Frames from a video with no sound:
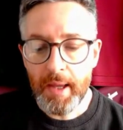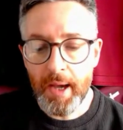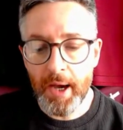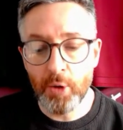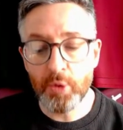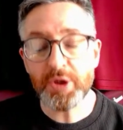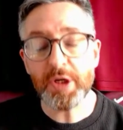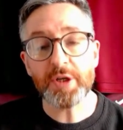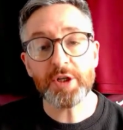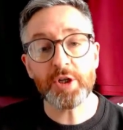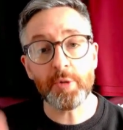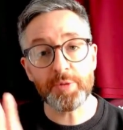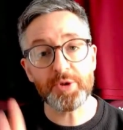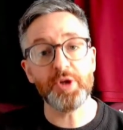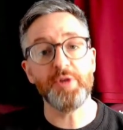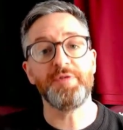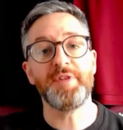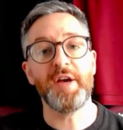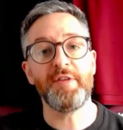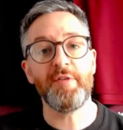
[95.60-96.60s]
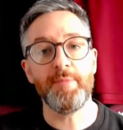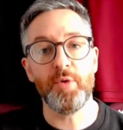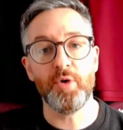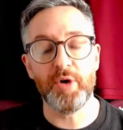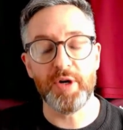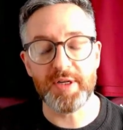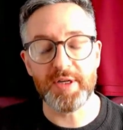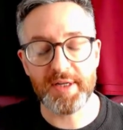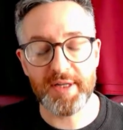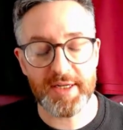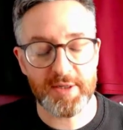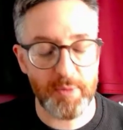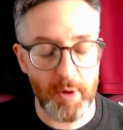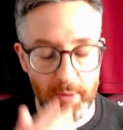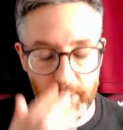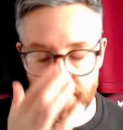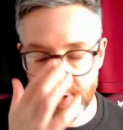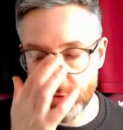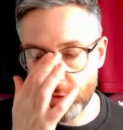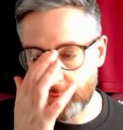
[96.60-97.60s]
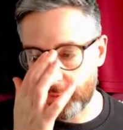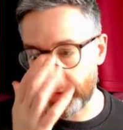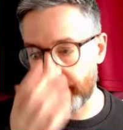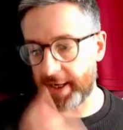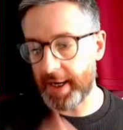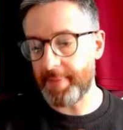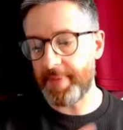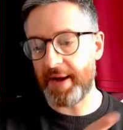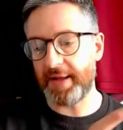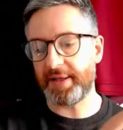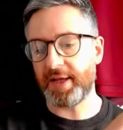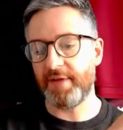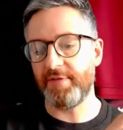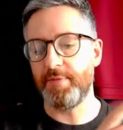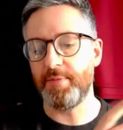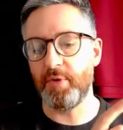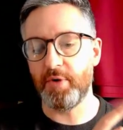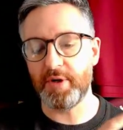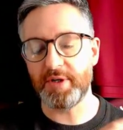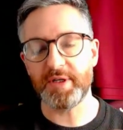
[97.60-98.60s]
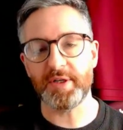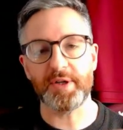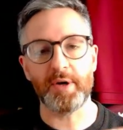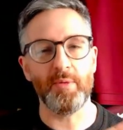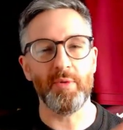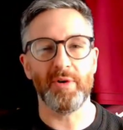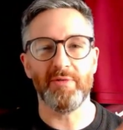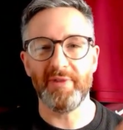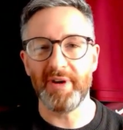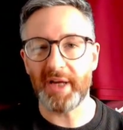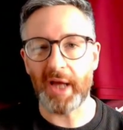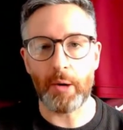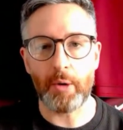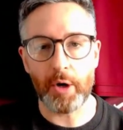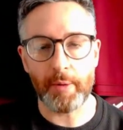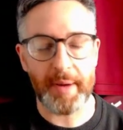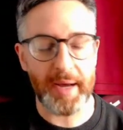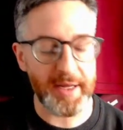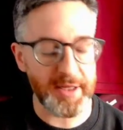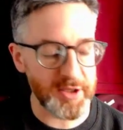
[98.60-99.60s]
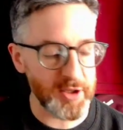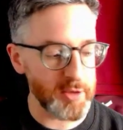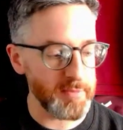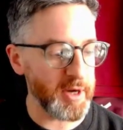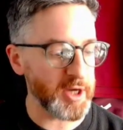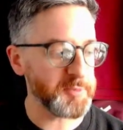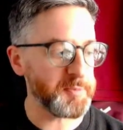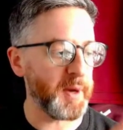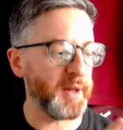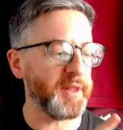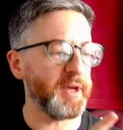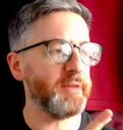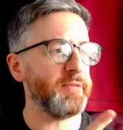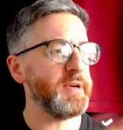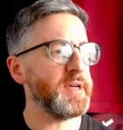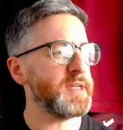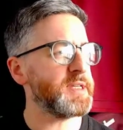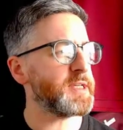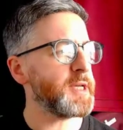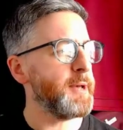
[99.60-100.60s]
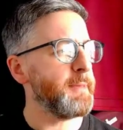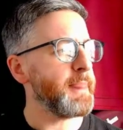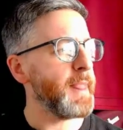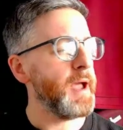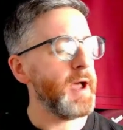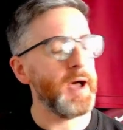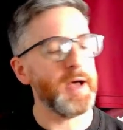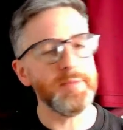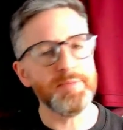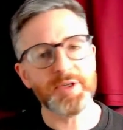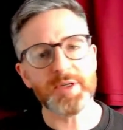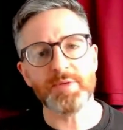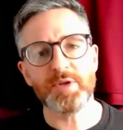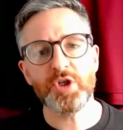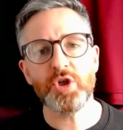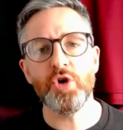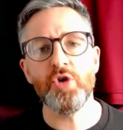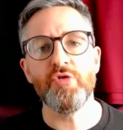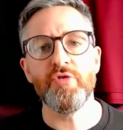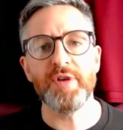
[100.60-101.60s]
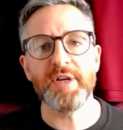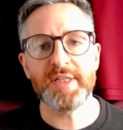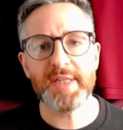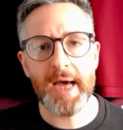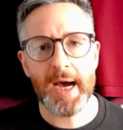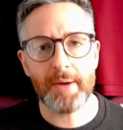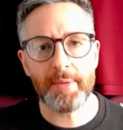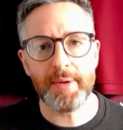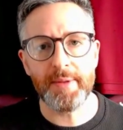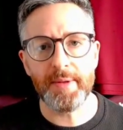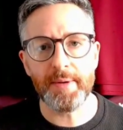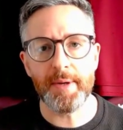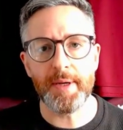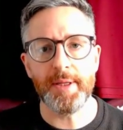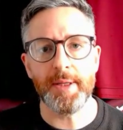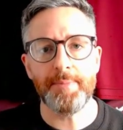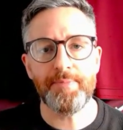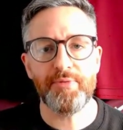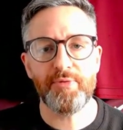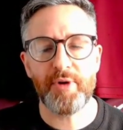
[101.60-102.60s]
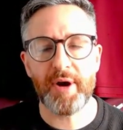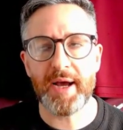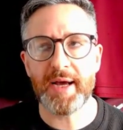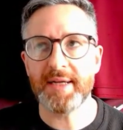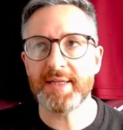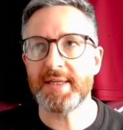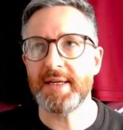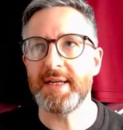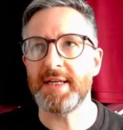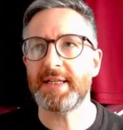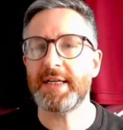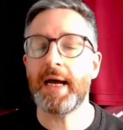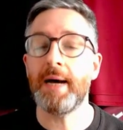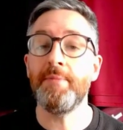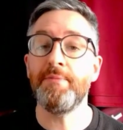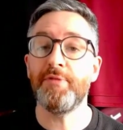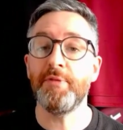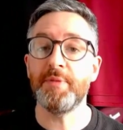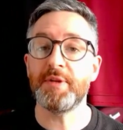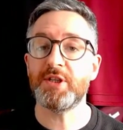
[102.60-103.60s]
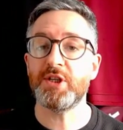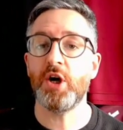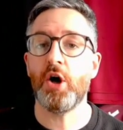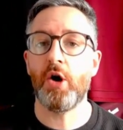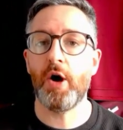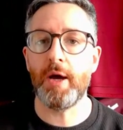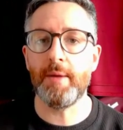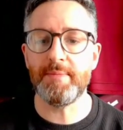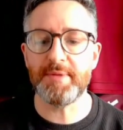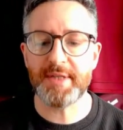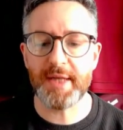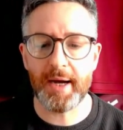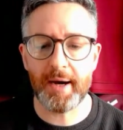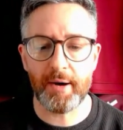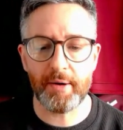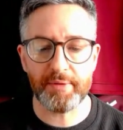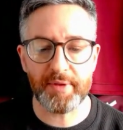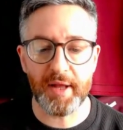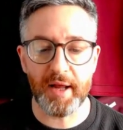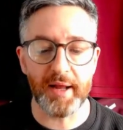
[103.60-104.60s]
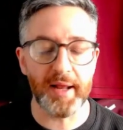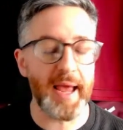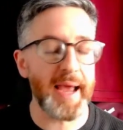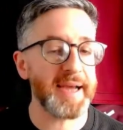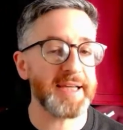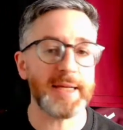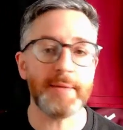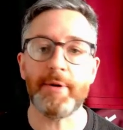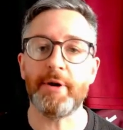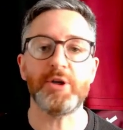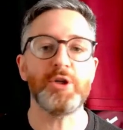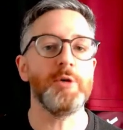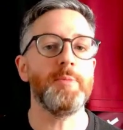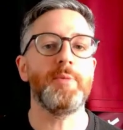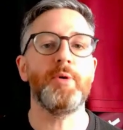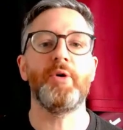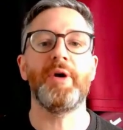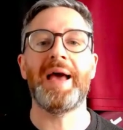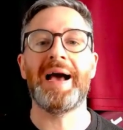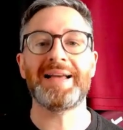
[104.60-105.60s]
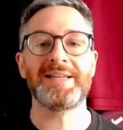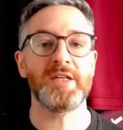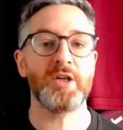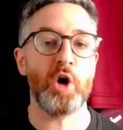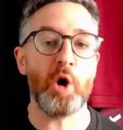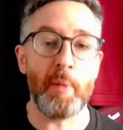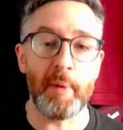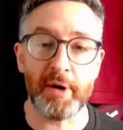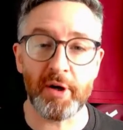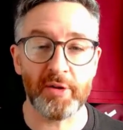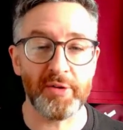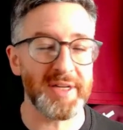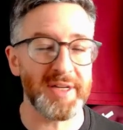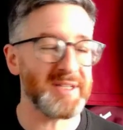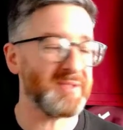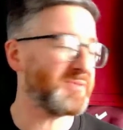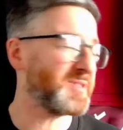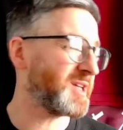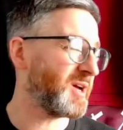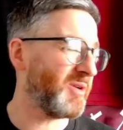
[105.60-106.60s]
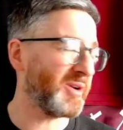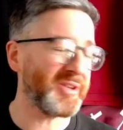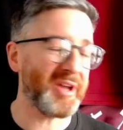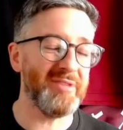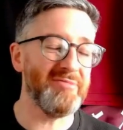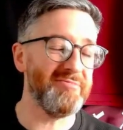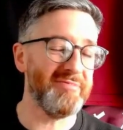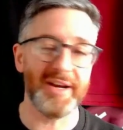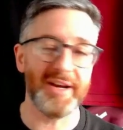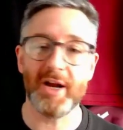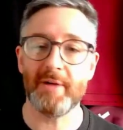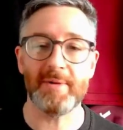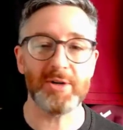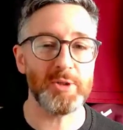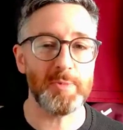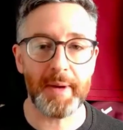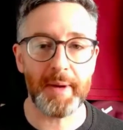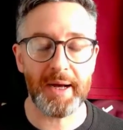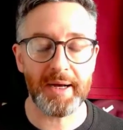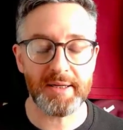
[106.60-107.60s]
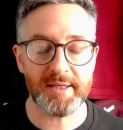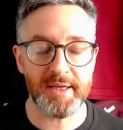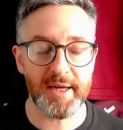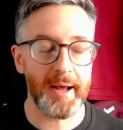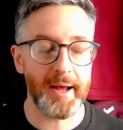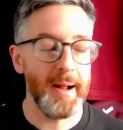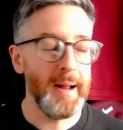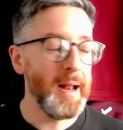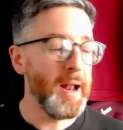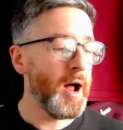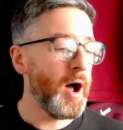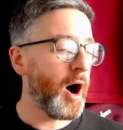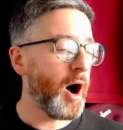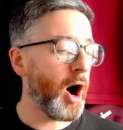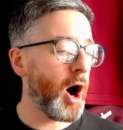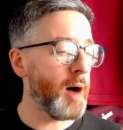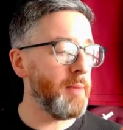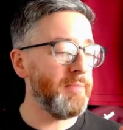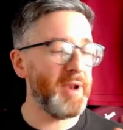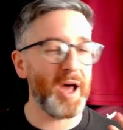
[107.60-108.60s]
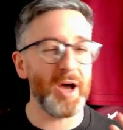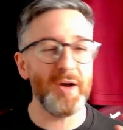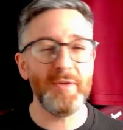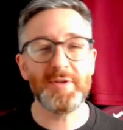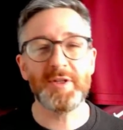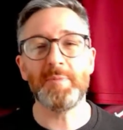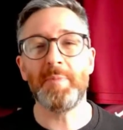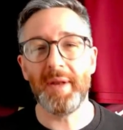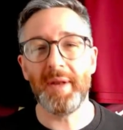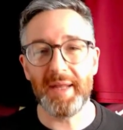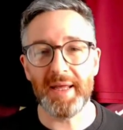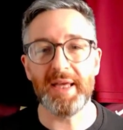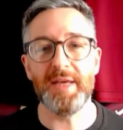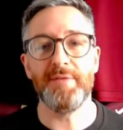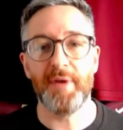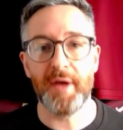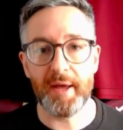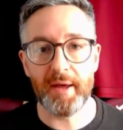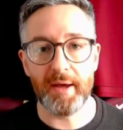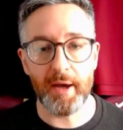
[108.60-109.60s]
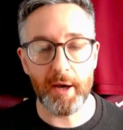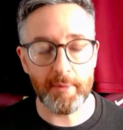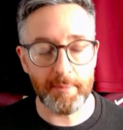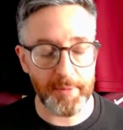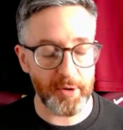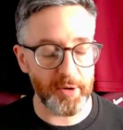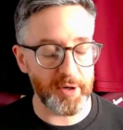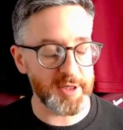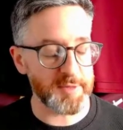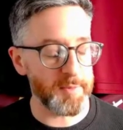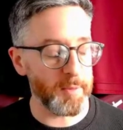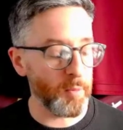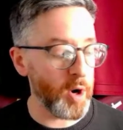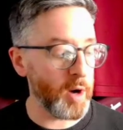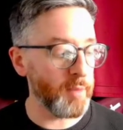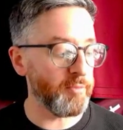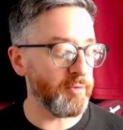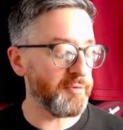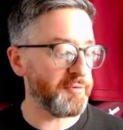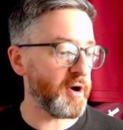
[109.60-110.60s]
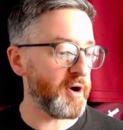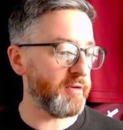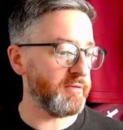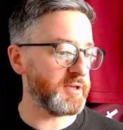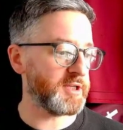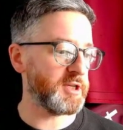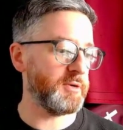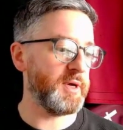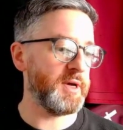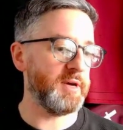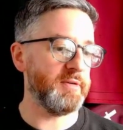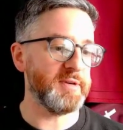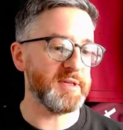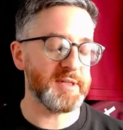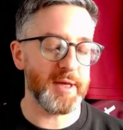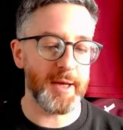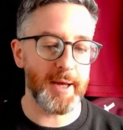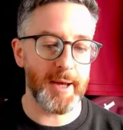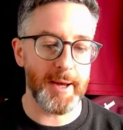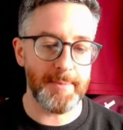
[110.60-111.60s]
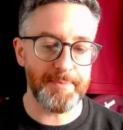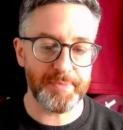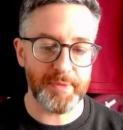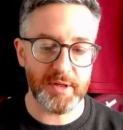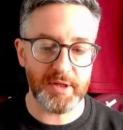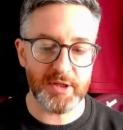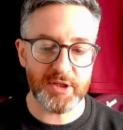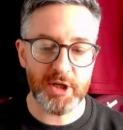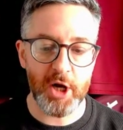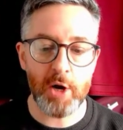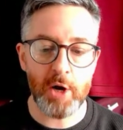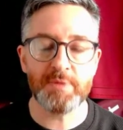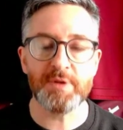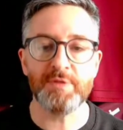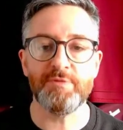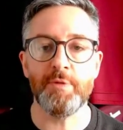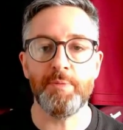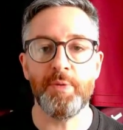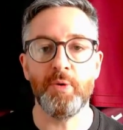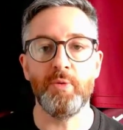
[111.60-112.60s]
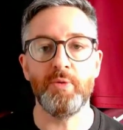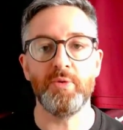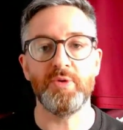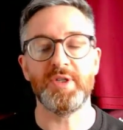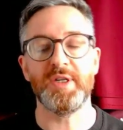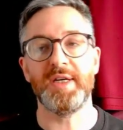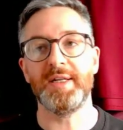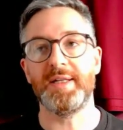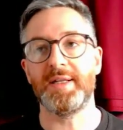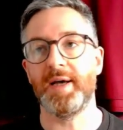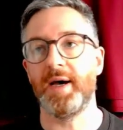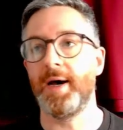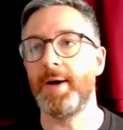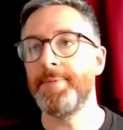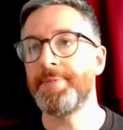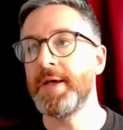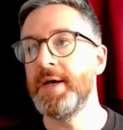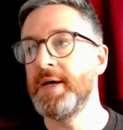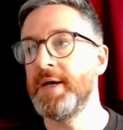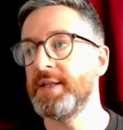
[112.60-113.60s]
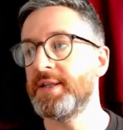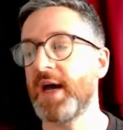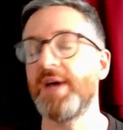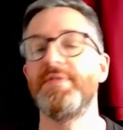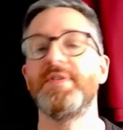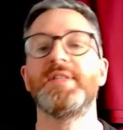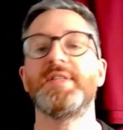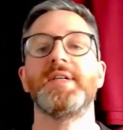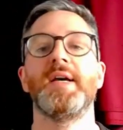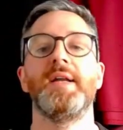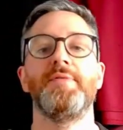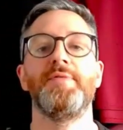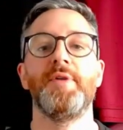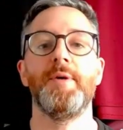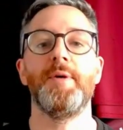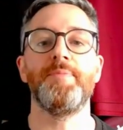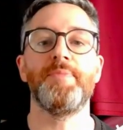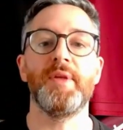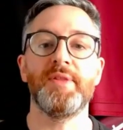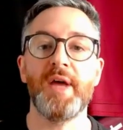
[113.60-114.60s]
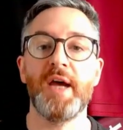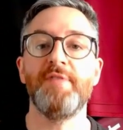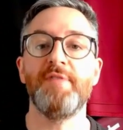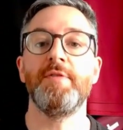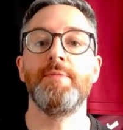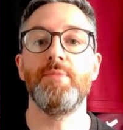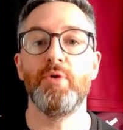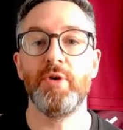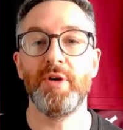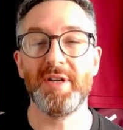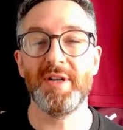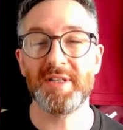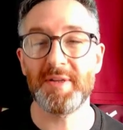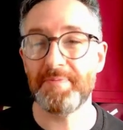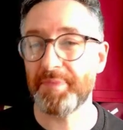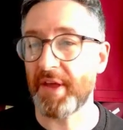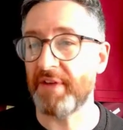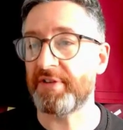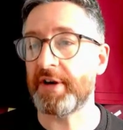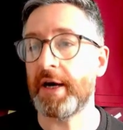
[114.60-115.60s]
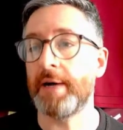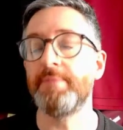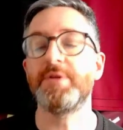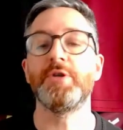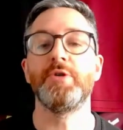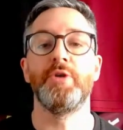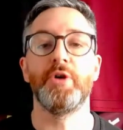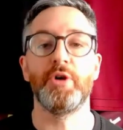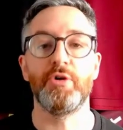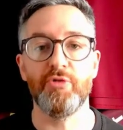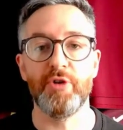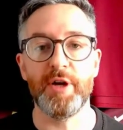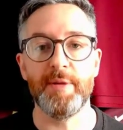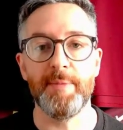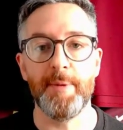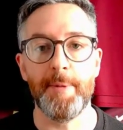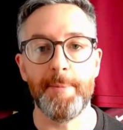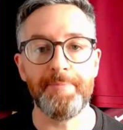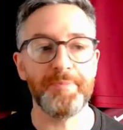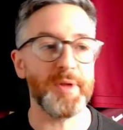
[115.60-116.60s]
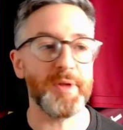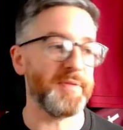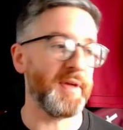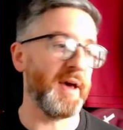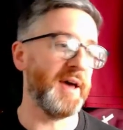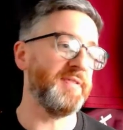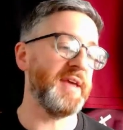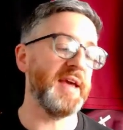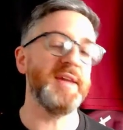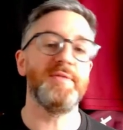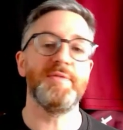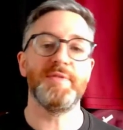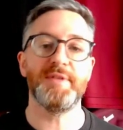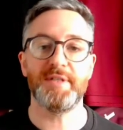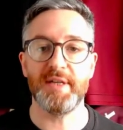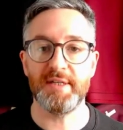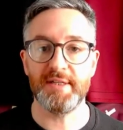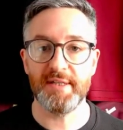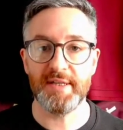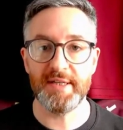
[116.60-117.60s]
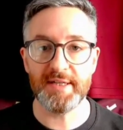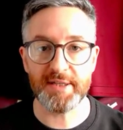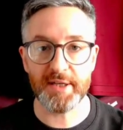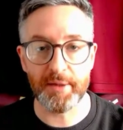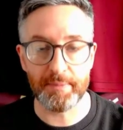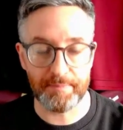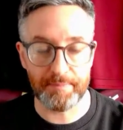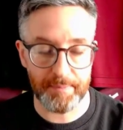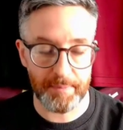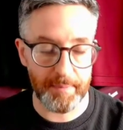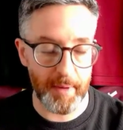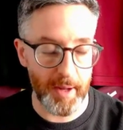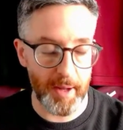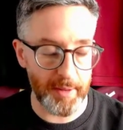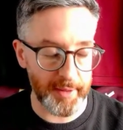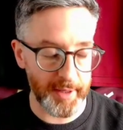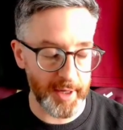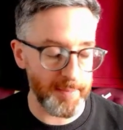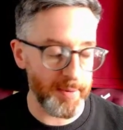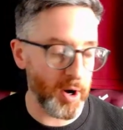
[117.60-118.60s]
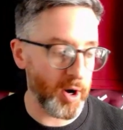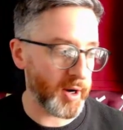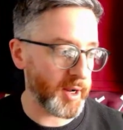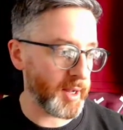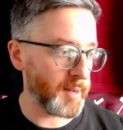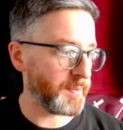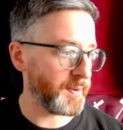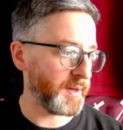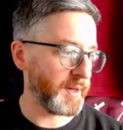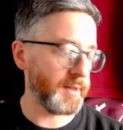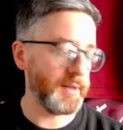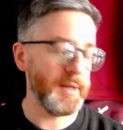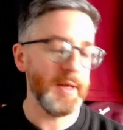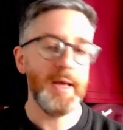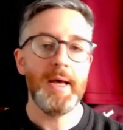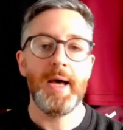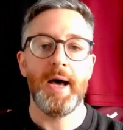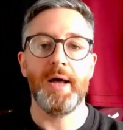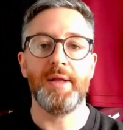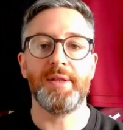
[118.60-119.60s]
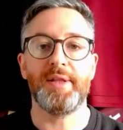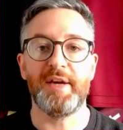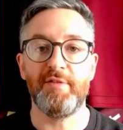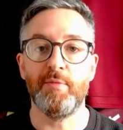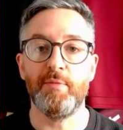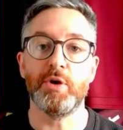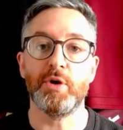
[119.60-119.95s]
and also it's an opportunity for David Moyes, and that's why I want to talk quickly about David Moyes. I don't want to really go on about it too much, but there is um, some stories now in the in the press, and it's come from the Times. Now, XWH employee hasn't commented on this, so I don't really know much about it. I'm loath to believe it, I'll be honest. But what I'm referring to here is that um, the Times have reported that David Sullivan and David Moyes have come to an agreement that at the end of the season he's going to uh, they're going to part company. Uh, David